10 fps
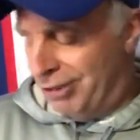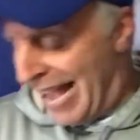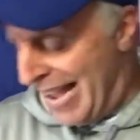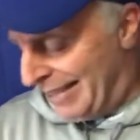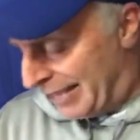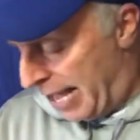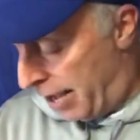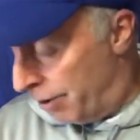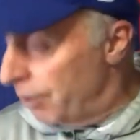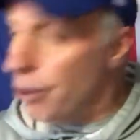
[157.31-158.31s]
taint
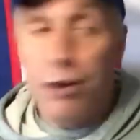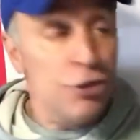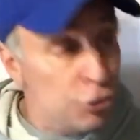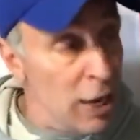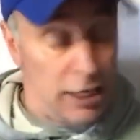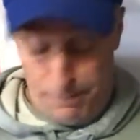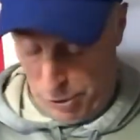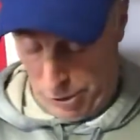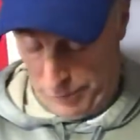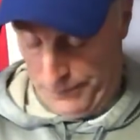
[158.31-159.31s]
hair,
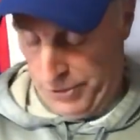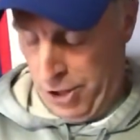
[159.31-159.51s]
tradable.